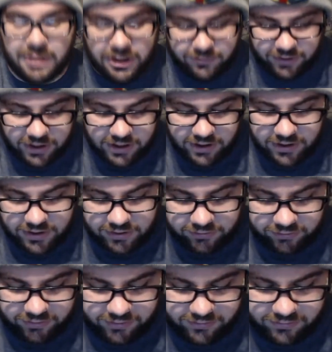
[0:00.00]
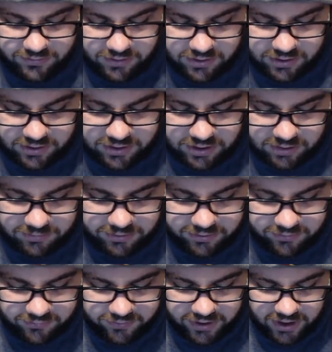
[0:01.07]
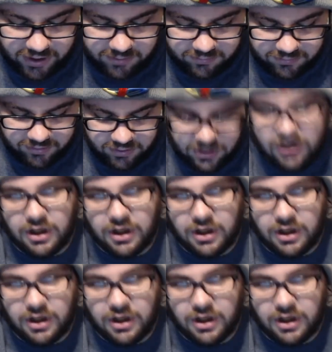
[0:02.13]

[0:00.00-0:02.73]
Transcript: Anyway, so Um, the two free games,